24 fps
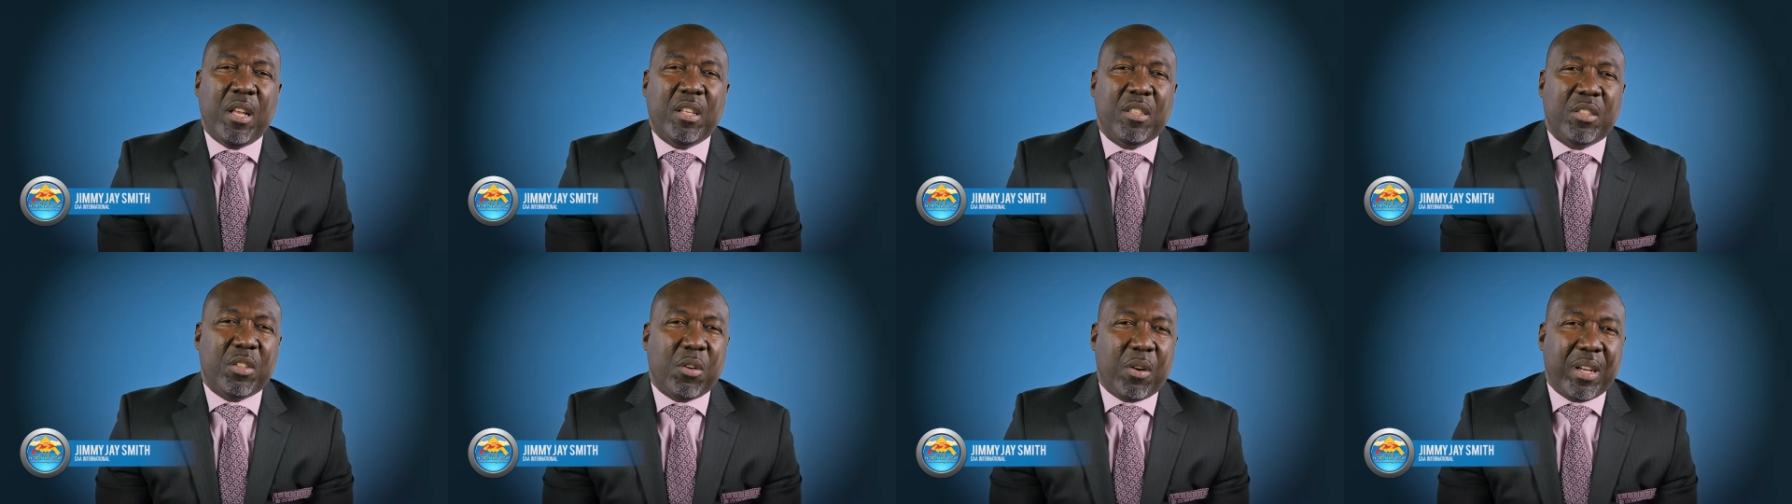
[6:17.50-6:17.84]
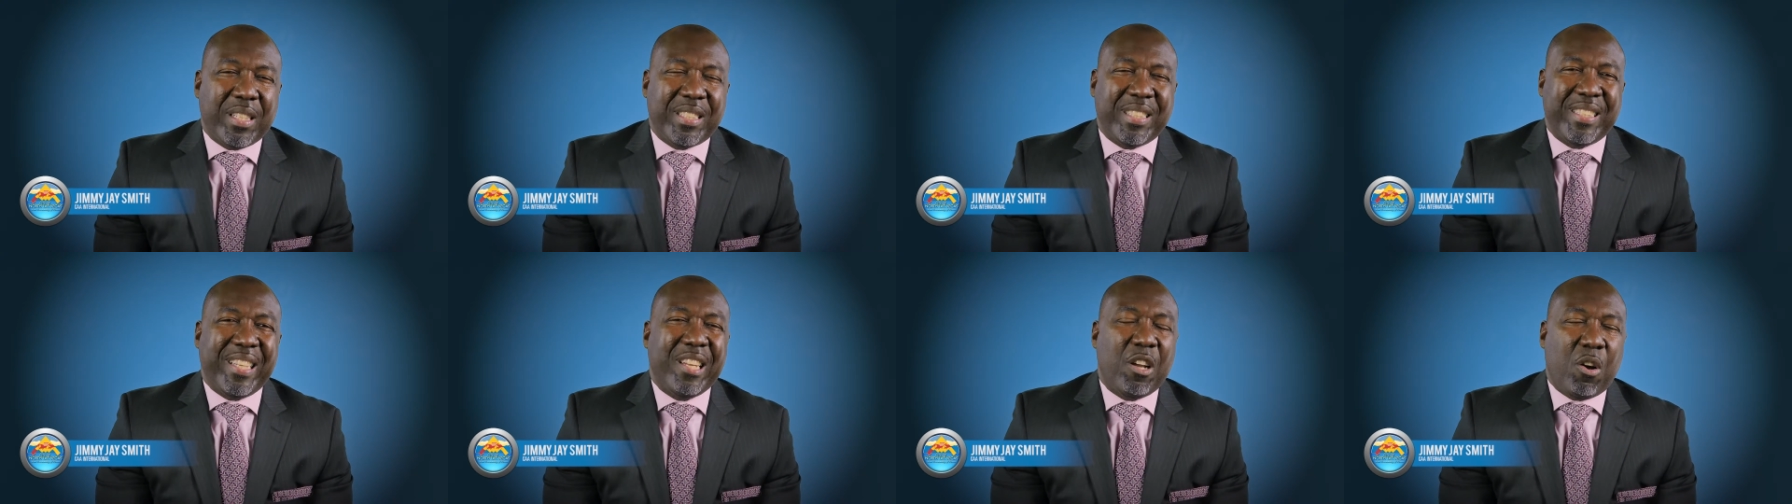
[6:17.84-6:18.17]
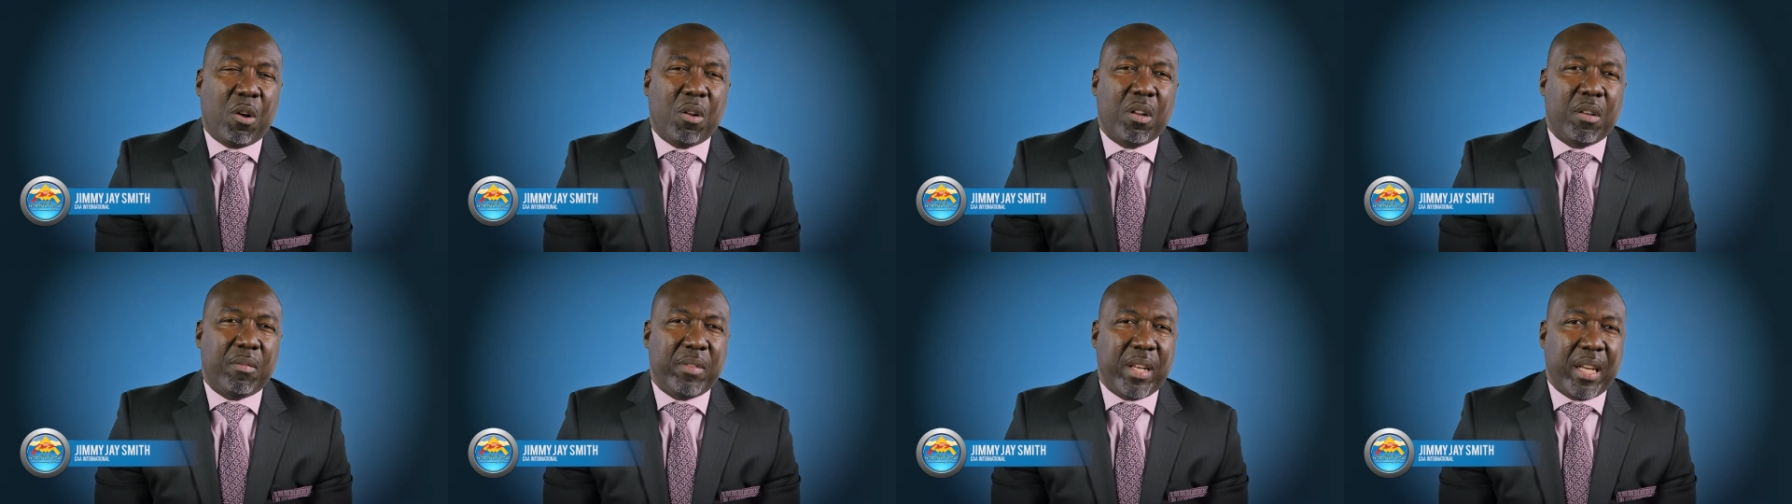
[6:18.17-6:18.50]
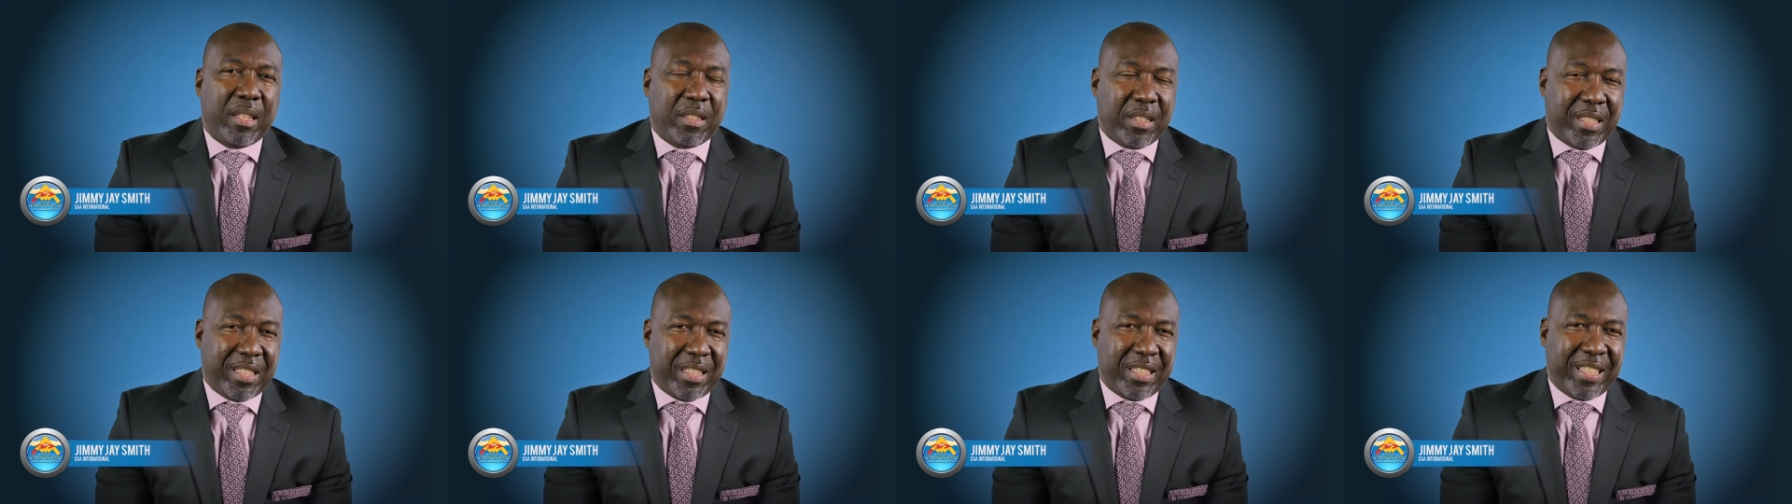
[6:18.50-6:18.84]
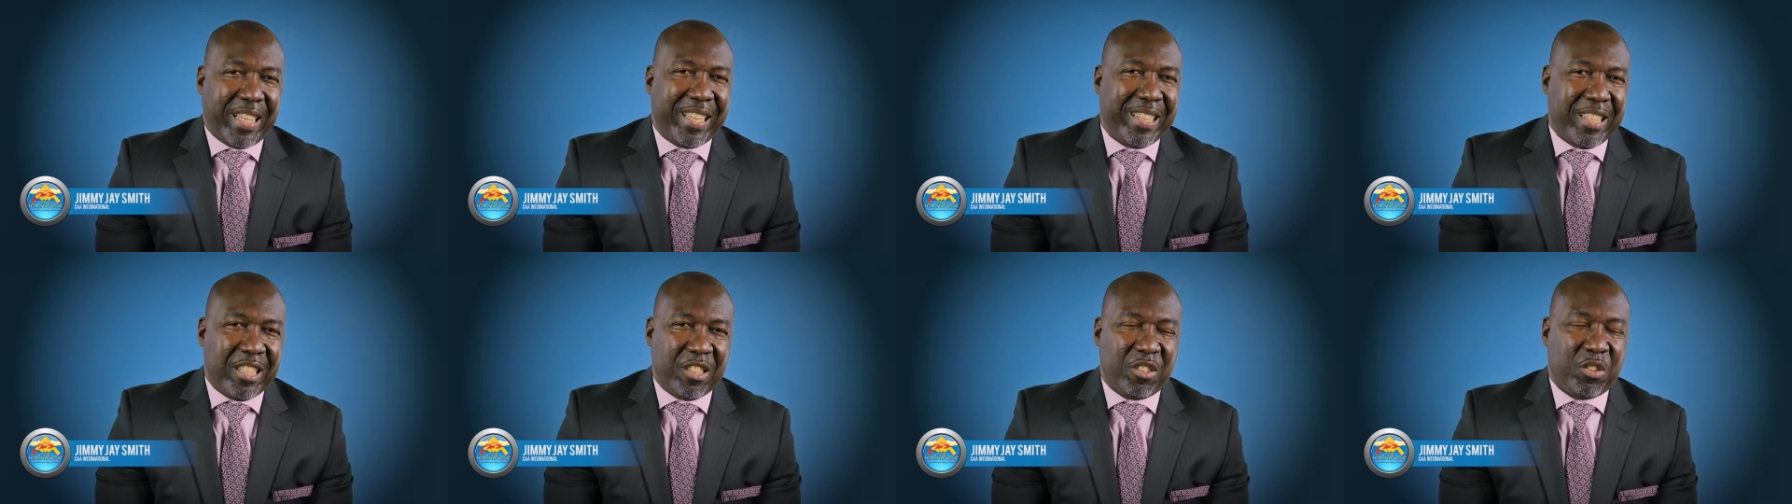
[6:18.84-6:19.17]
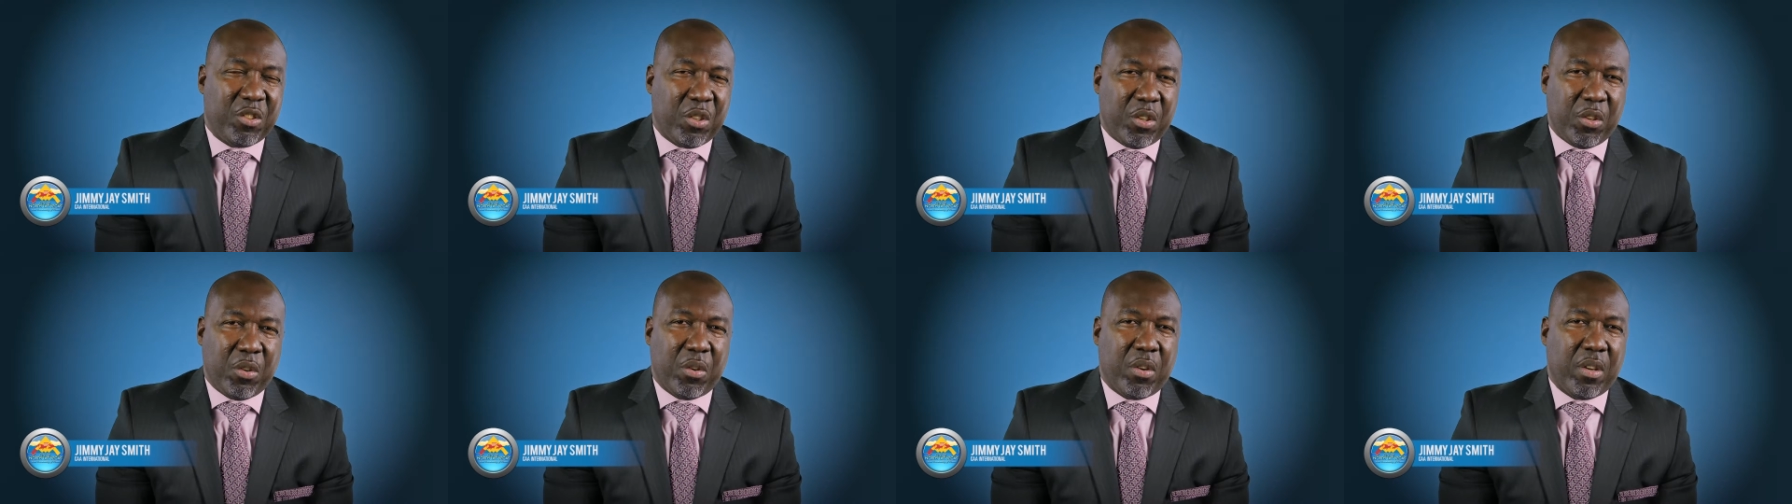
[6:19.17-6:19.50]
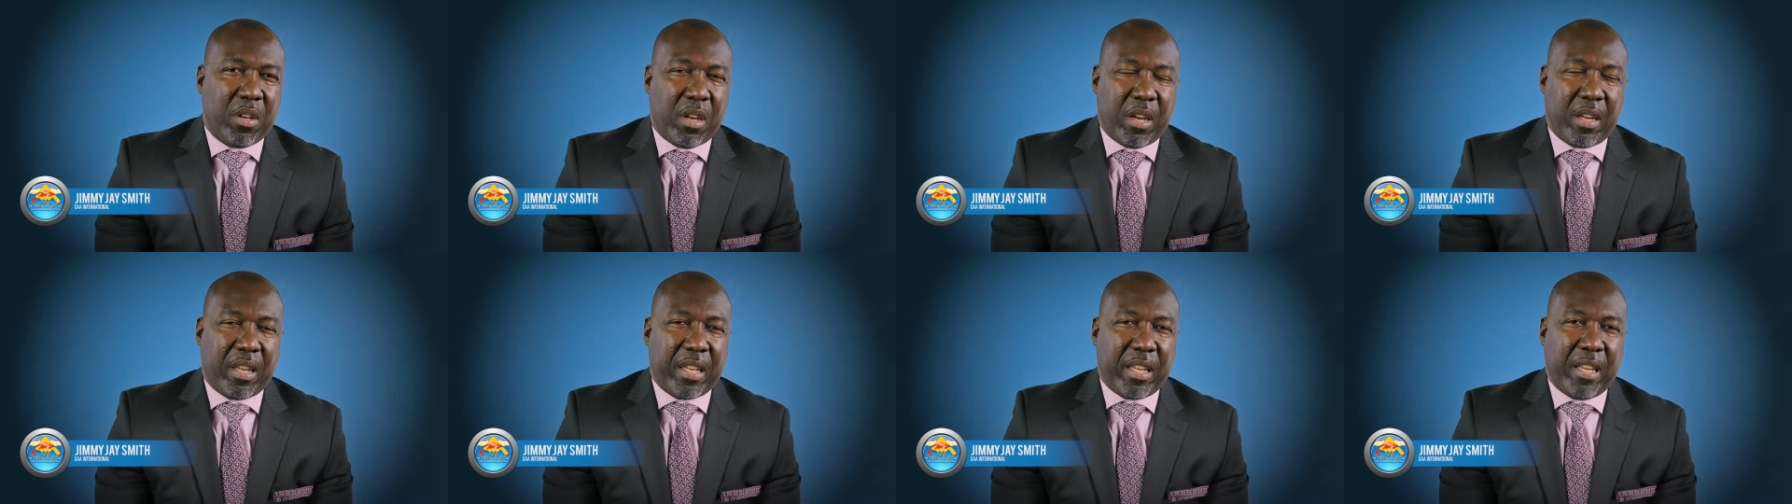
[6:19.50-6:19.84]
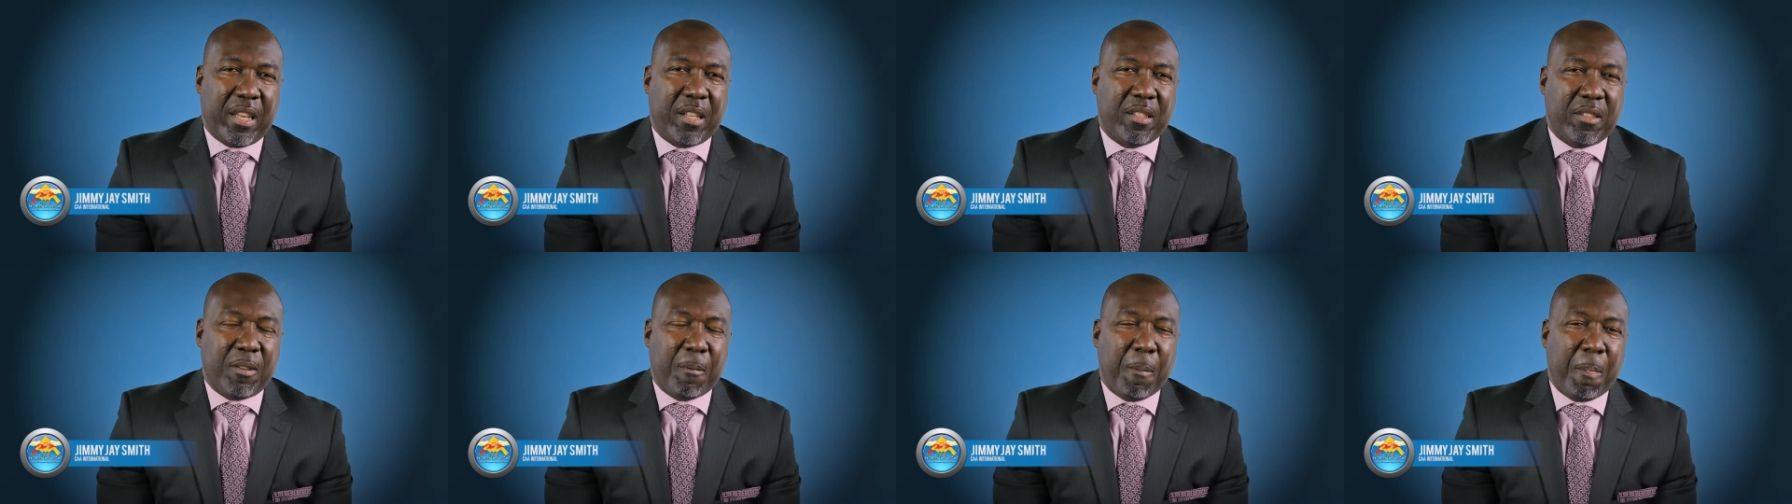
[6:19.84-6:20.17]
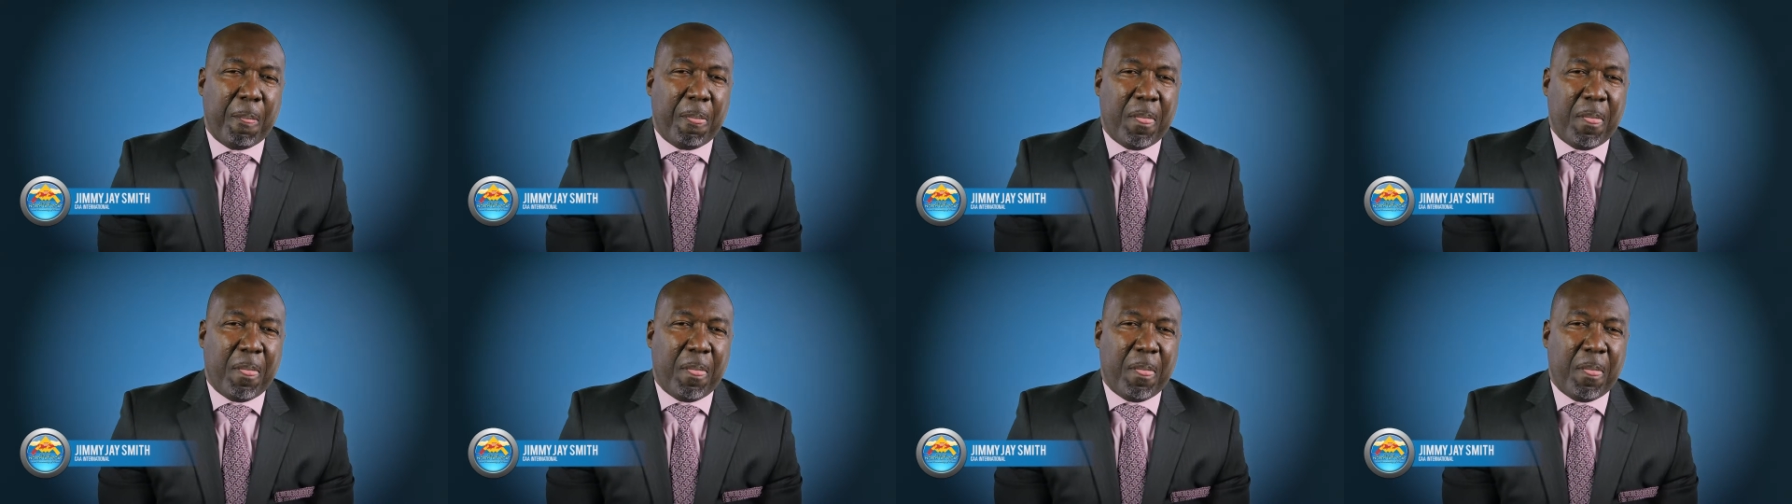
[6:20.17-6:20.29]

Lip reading: So I say all of that to say this to you young kids.